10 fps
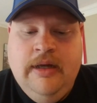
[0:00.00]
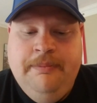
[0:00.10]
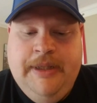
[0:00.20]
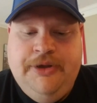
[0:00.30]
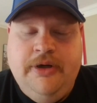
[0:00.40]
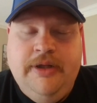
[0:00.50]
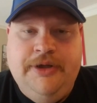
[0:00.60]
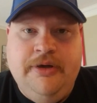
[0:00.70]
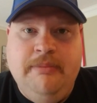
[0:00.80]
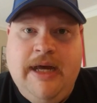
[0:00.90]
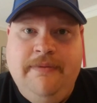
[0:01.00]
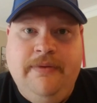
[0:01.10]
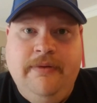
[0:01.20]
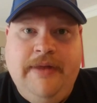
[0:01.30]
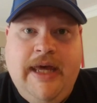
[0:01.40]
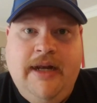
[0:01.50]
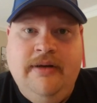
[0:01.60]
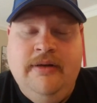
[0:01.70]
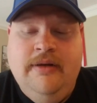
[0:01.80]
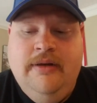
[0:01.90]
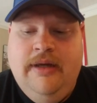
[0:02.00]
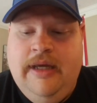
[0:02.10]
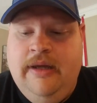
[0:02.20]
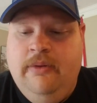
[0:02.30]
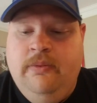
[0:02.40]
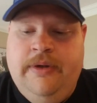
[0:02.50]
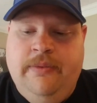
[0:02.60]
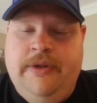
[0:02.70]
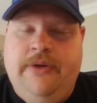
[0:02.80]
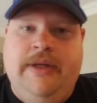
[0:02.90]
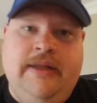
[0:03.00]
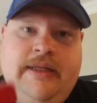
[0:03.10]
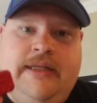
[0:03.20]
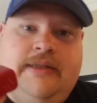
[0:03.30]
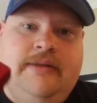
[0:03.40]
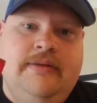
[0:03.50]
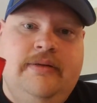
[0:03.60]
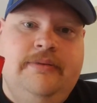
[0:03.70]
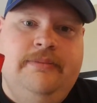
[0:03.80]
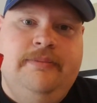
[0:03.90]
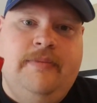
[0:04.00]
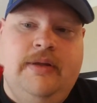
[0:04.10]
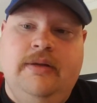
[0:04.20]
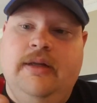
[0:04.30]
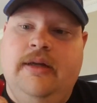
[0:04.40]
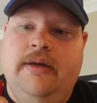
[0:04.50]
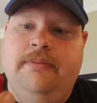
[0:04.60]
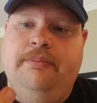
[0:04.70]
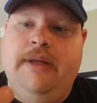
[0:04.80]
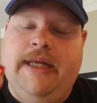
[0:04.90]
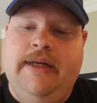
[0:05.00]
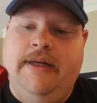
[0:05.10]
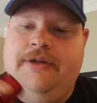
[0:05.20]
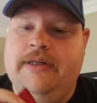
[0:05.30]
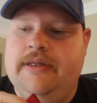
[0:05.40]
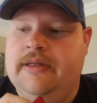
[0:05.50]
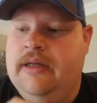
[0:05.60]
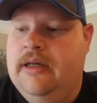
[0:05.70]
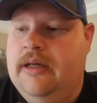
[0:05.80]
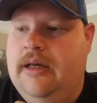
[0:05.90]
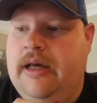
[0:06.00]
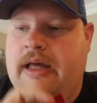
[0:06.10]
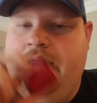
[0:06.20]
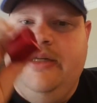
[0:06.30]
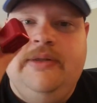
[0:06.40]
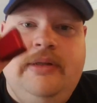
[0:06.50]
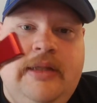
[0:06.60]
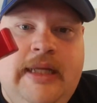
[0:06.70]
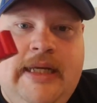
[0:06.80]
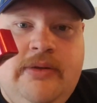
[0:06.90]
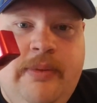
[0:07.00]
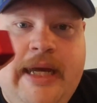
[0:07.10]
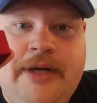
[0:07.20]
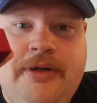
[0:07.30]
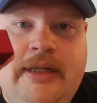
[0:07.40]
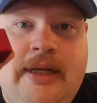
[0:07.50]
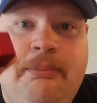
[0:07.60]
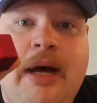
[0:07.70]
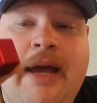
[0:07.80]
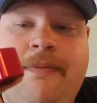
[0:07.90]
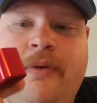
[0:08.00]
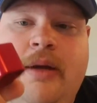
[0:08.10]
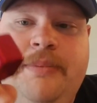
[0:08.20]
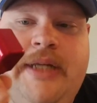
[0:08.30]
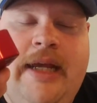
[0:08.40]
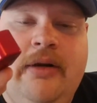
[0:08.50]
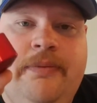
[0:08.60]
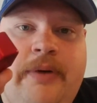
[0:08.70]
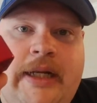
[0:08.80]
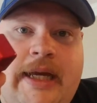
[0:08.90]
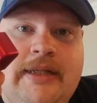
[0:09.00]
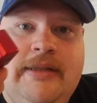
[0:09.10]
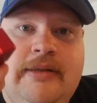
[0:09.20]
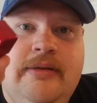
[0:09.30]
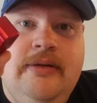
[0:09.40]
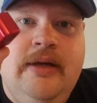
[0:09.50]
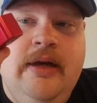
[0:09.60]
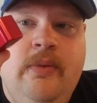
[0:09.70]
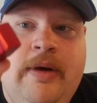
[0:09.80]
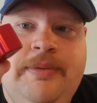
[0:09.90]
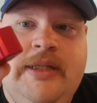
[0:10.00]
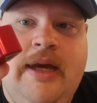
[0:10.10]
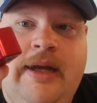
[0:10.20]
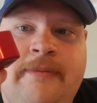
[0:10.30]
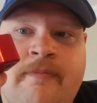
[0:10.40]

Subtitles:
be sure that you're mindful of that when you get these plate editions. These we actually did buy from Taylor Freelance website.